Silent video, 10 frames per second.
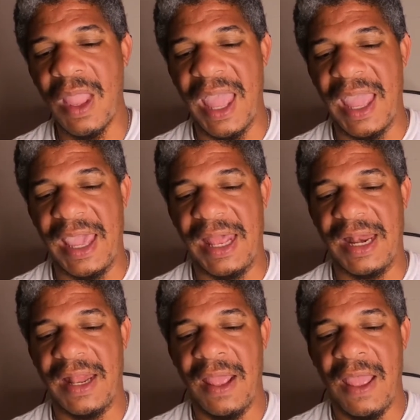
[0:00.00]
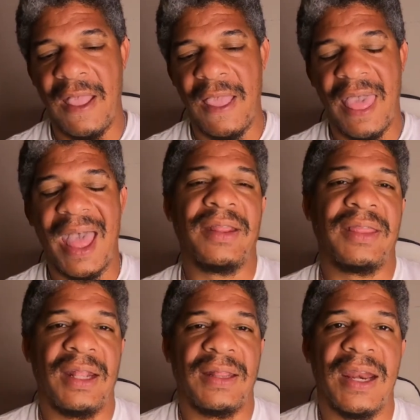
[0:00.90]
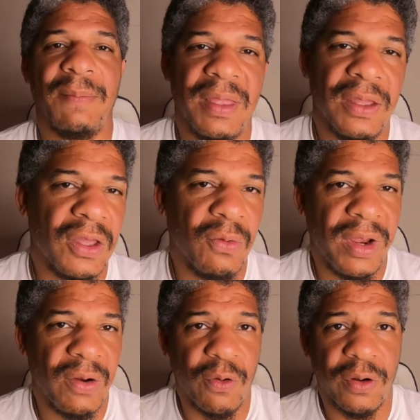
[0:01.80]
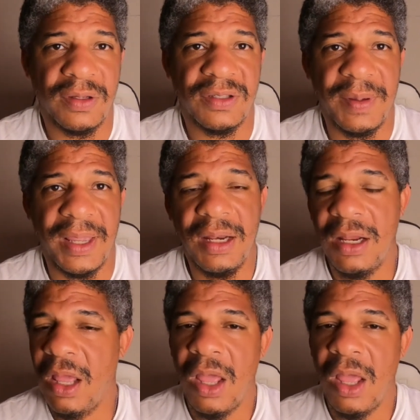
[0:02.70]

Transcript: And I think that'd be a good way to work this bait.